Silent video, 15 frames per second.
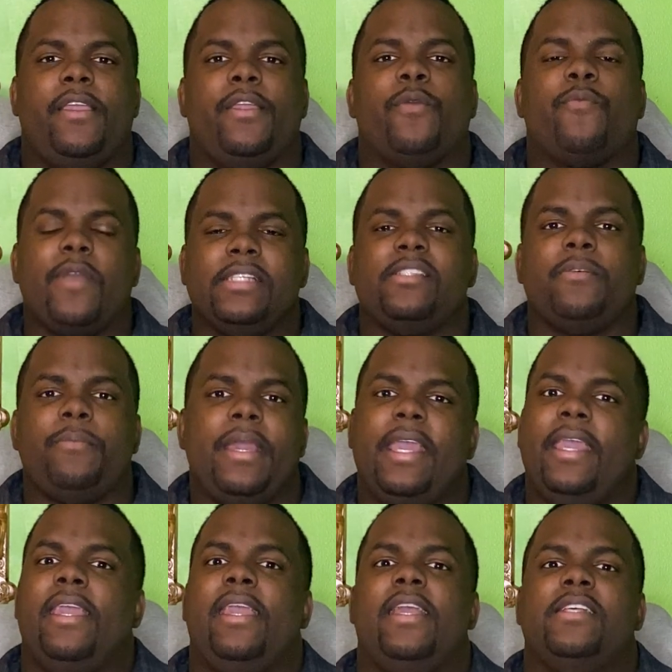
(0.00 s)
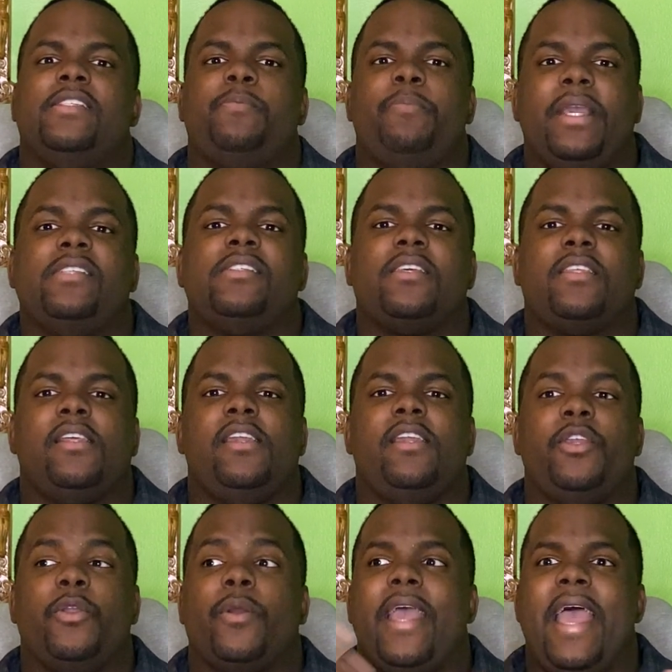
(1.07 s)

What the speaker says: your resume is basically your